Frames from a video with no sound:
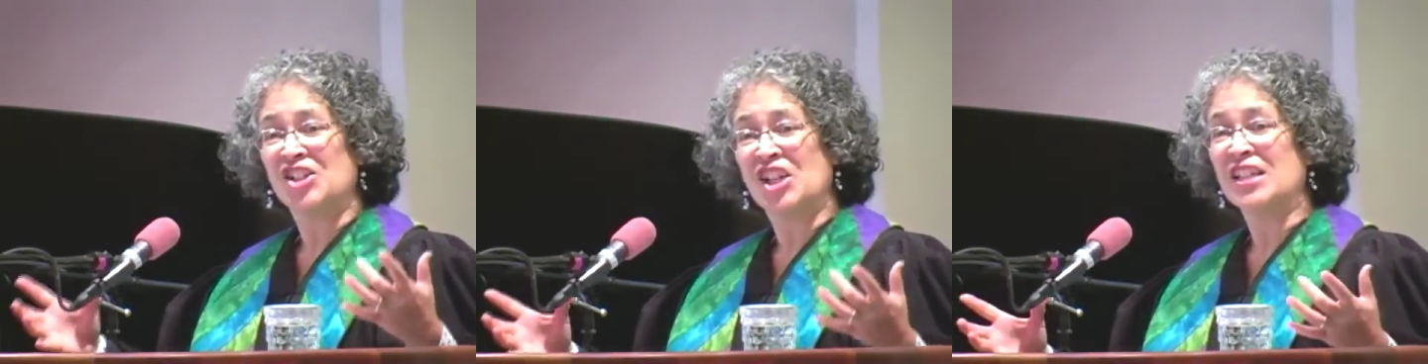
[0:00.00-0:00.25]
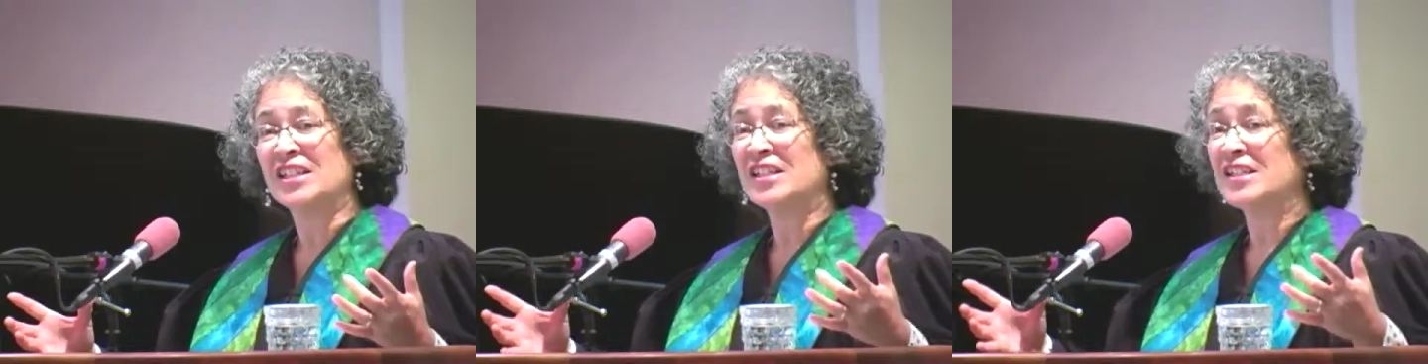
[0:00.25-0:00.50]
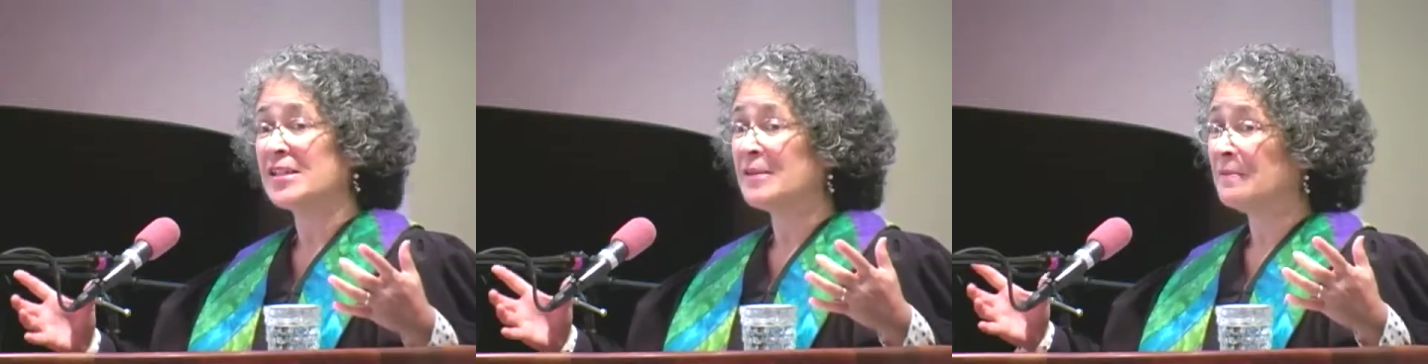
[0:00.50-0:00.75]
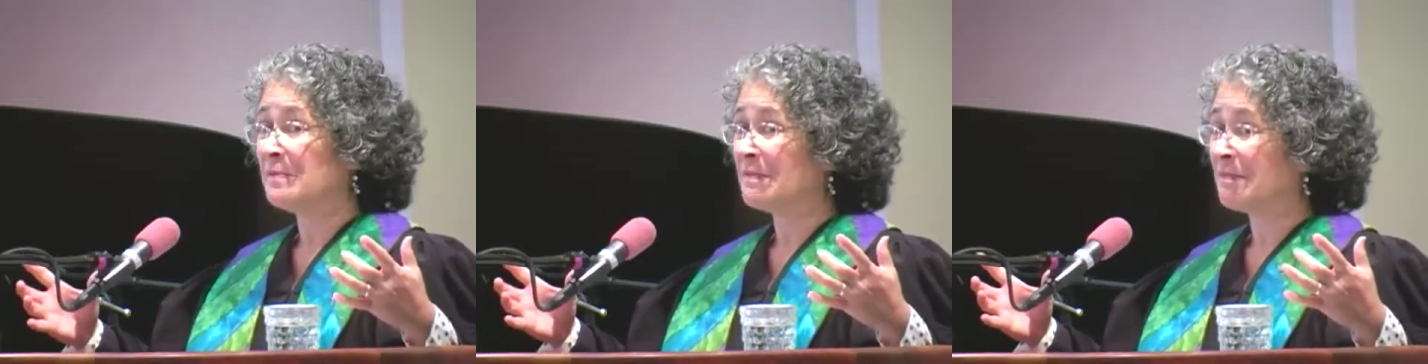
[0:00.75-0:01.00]
just
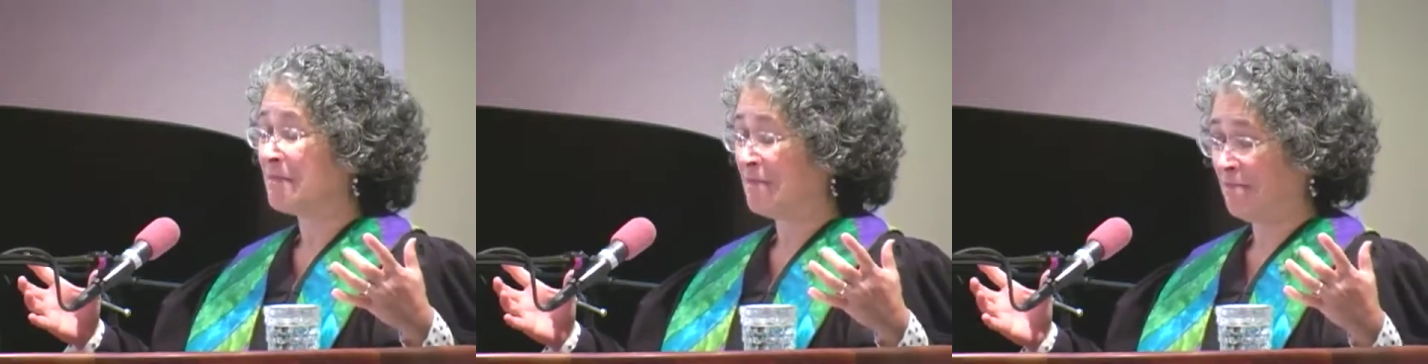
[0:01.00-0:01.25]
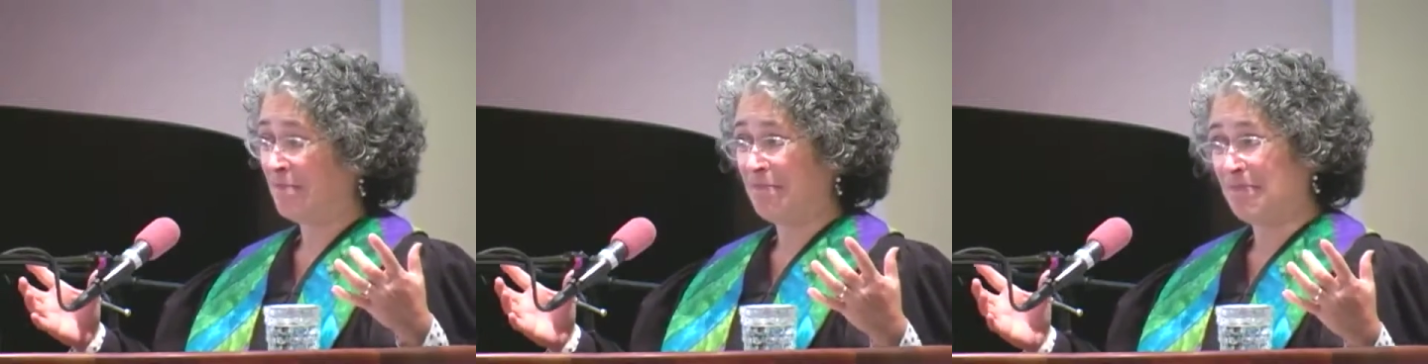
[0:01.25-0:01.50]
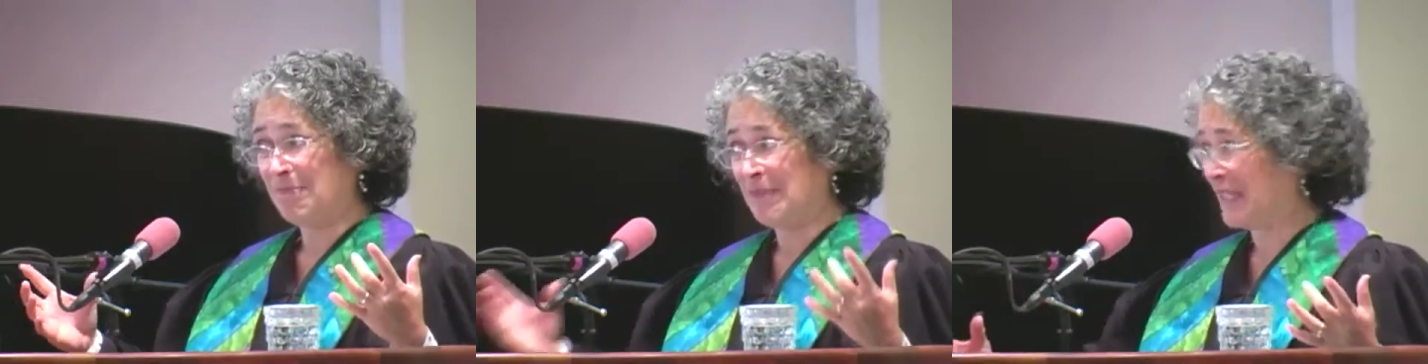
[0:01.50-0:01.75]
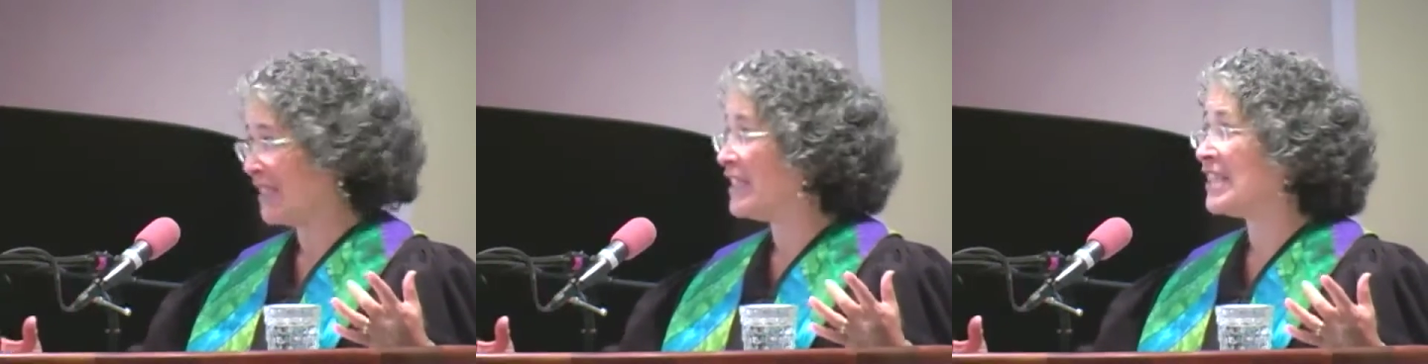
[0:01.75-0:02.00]

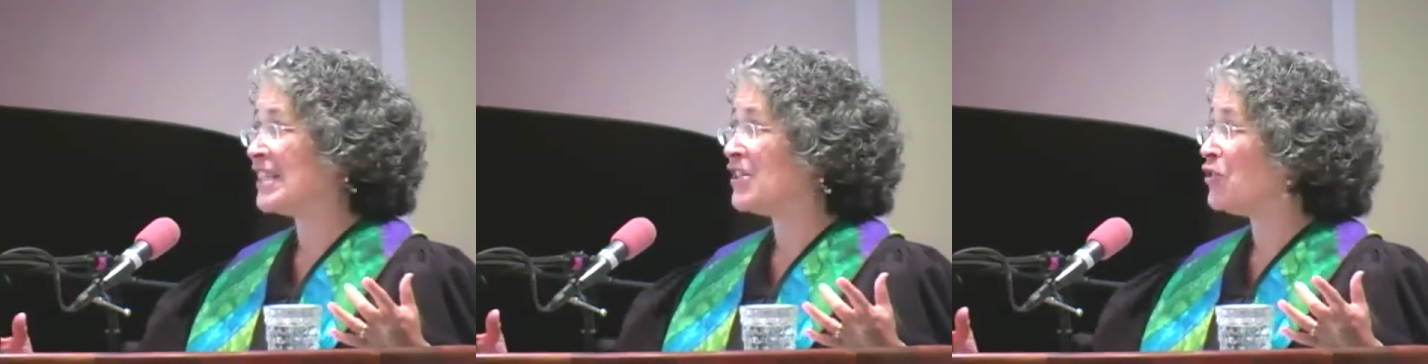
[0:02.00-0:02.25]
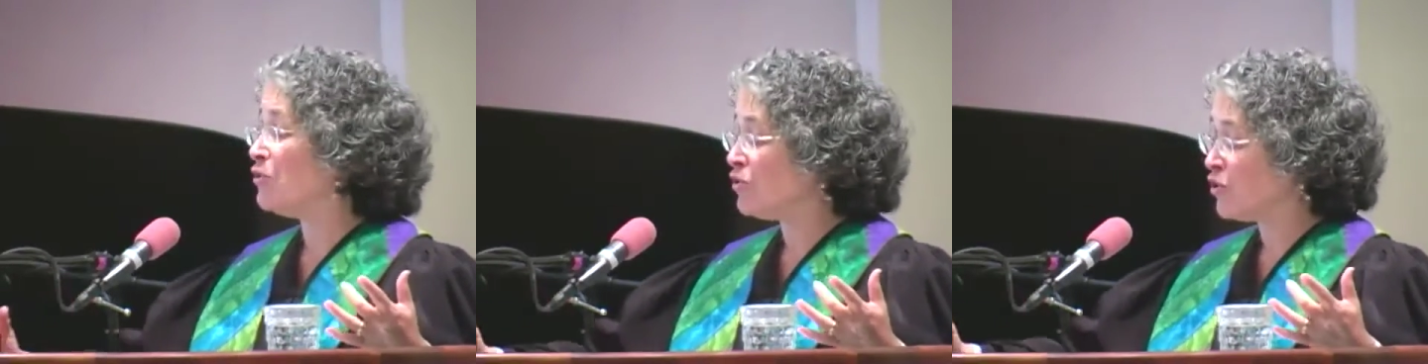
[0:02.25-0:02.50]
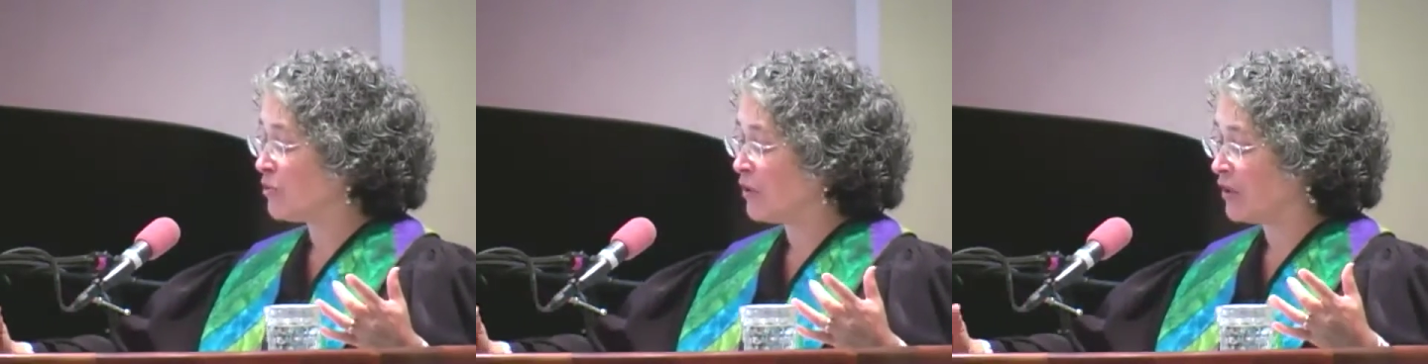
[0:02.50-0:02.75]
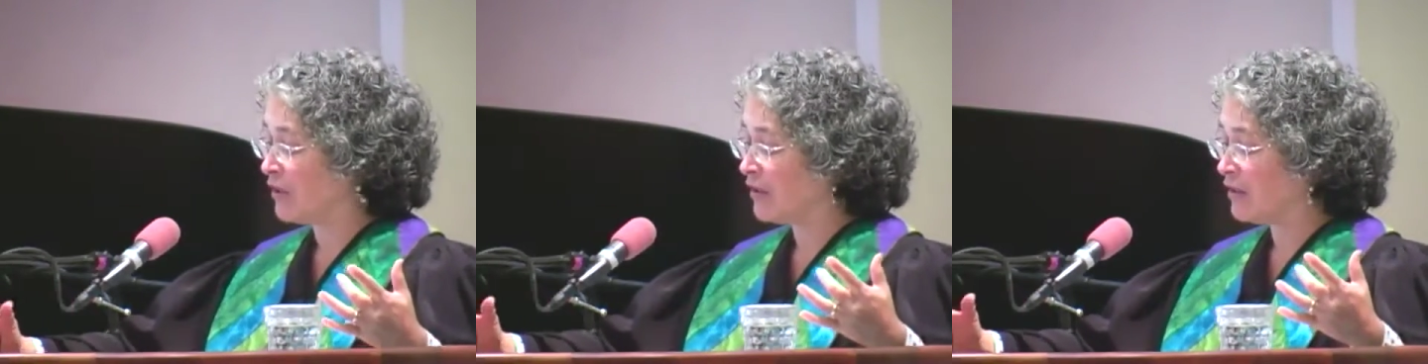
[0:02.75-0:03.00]
business as
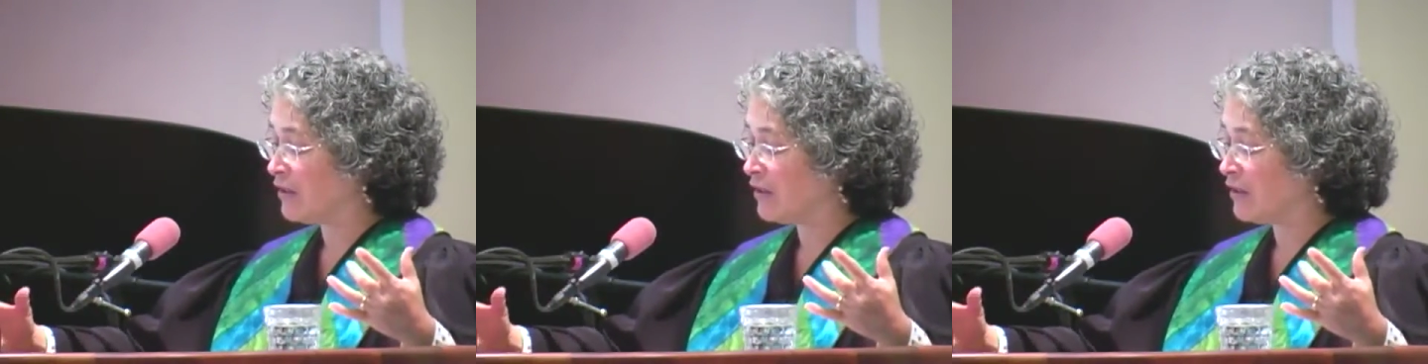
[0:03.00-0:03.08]
usual?